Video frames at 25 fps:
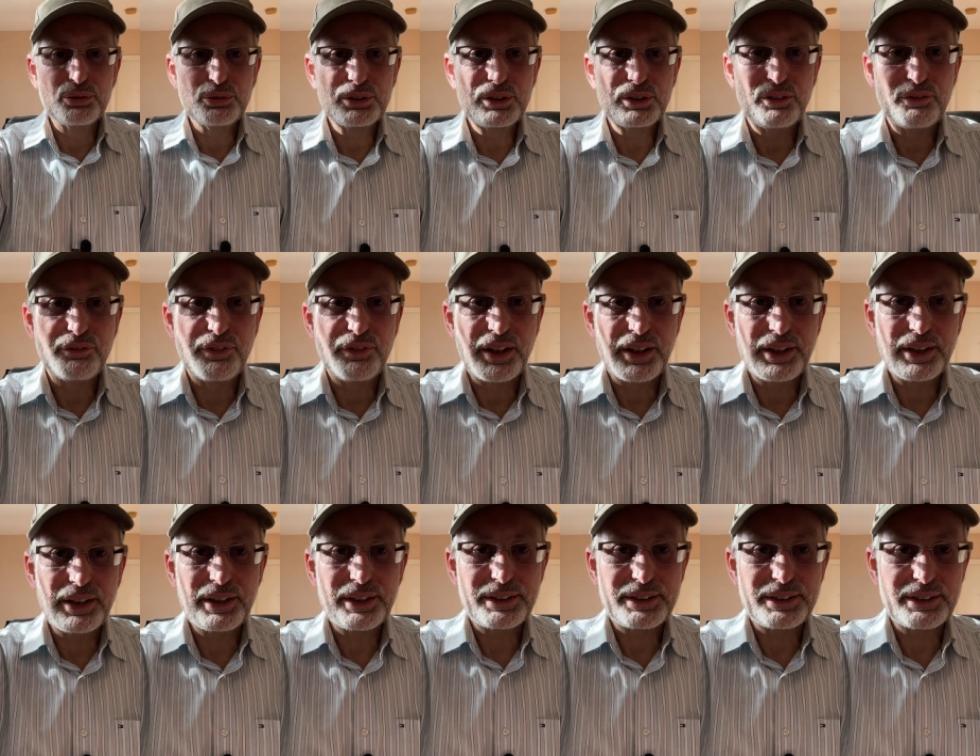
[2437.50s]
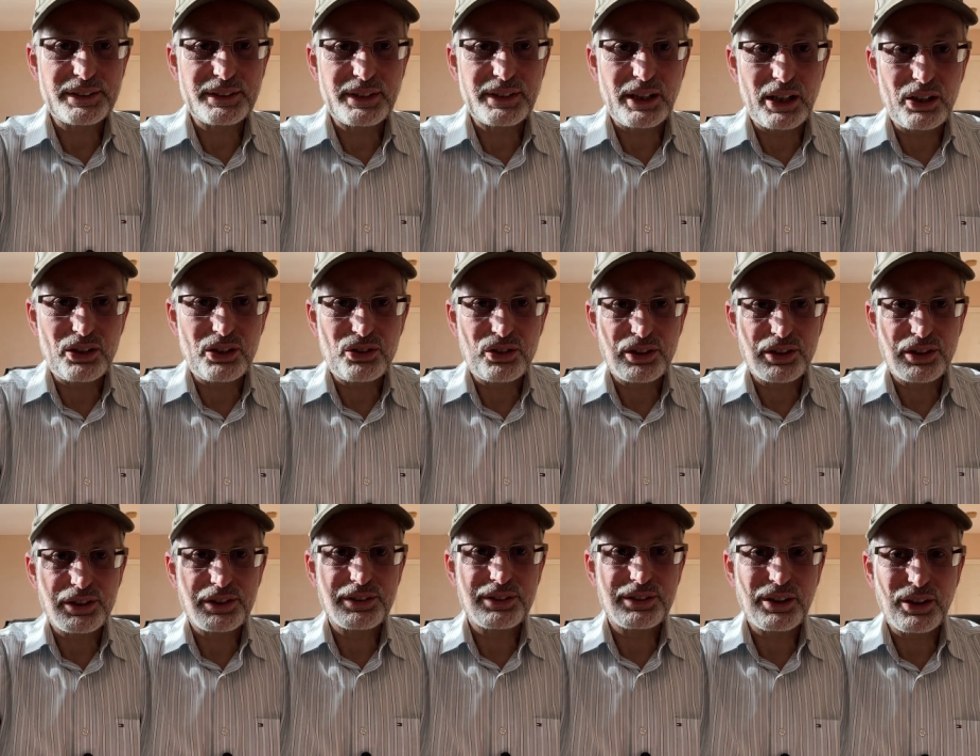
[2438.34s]
the various
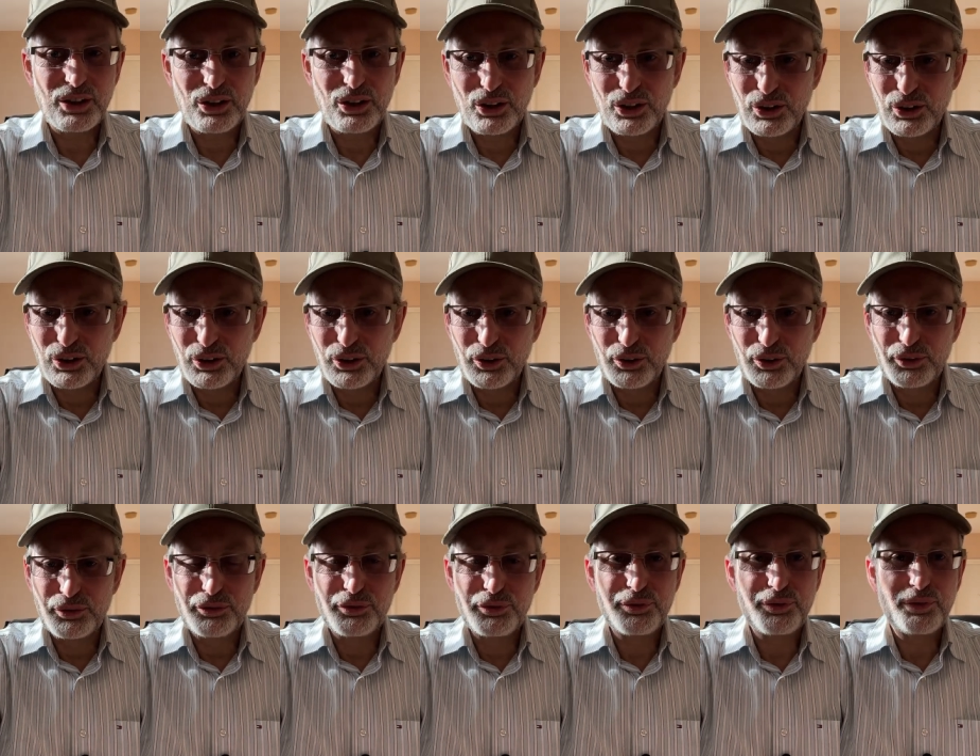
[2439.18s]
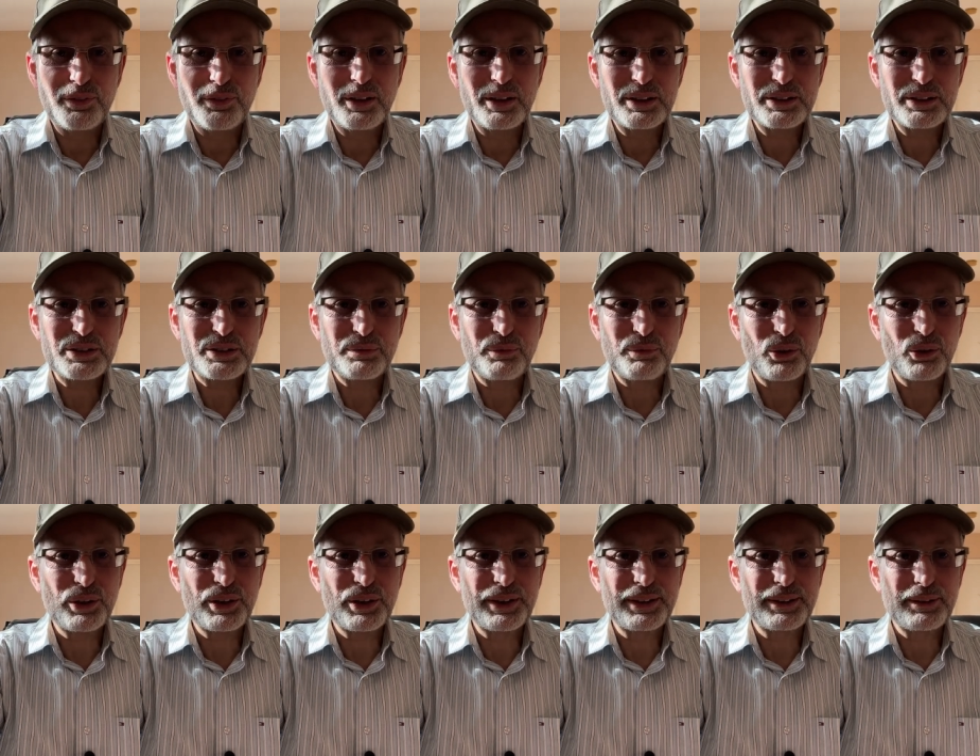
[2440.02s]
stages of
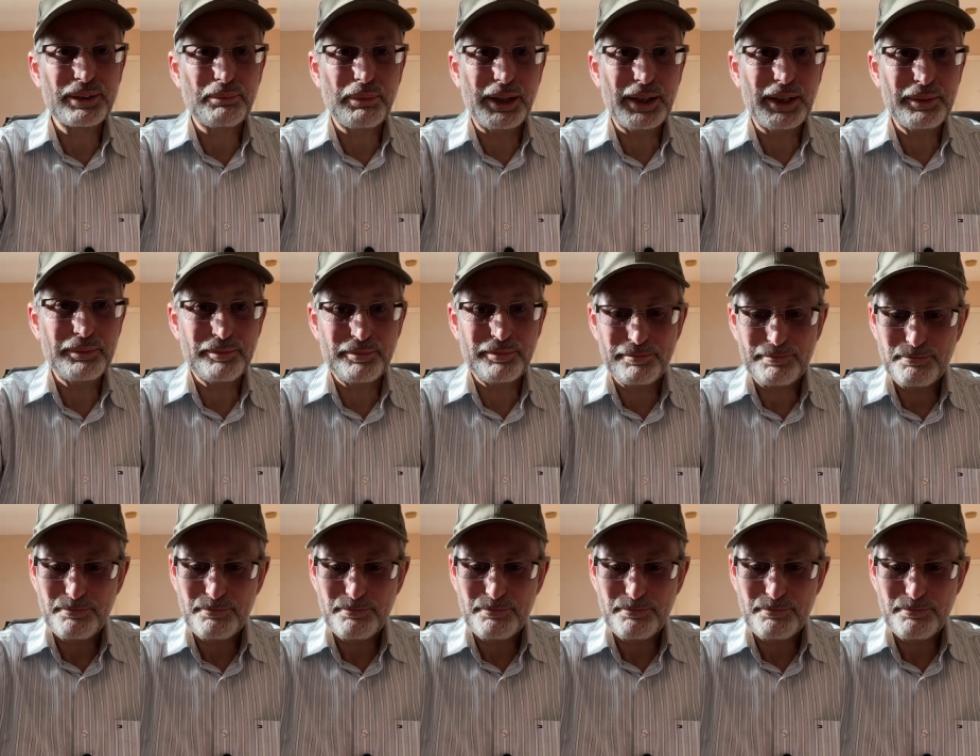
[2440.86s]
smoking the pipe.